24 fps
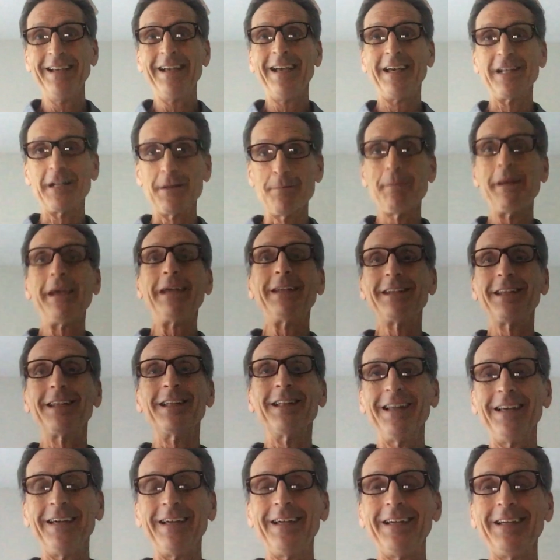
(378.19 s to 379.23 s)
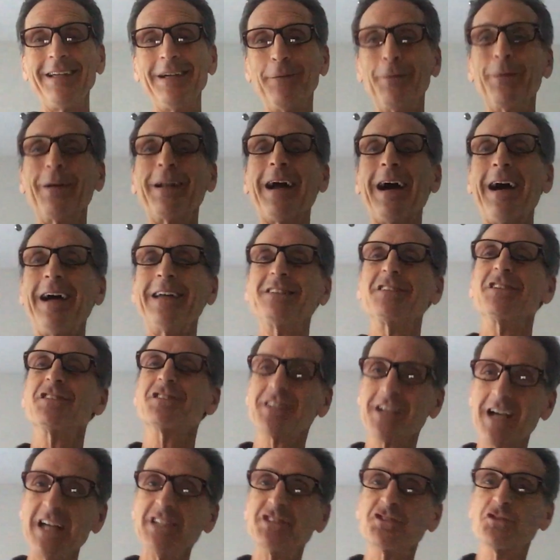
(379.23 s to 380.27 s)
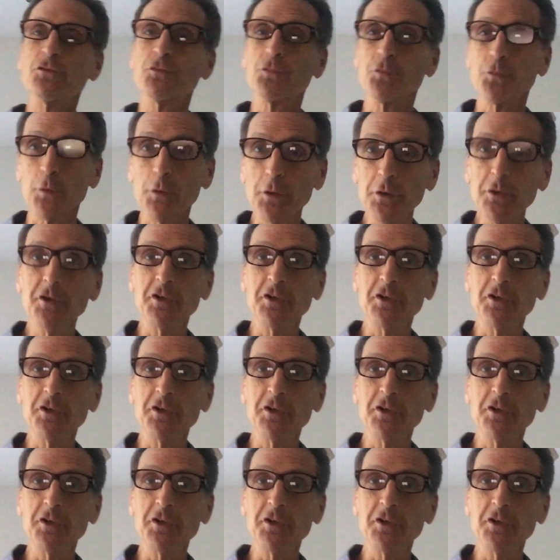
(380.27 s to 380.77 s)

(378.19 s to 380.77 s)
And immediately, when I discuss true